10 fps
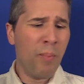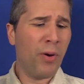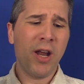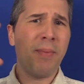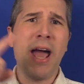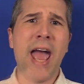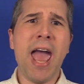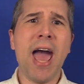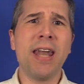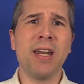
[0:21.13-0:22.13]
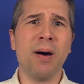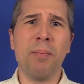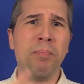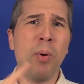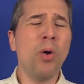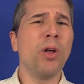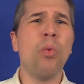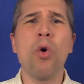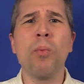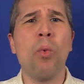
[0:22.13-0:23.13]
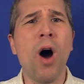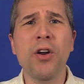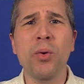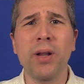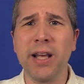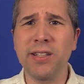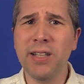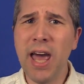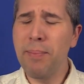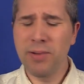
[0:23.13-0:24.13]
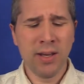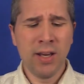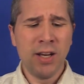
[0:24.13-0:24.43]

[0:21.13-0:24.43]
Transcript: putting my hand in a bowl of warm water while I slept,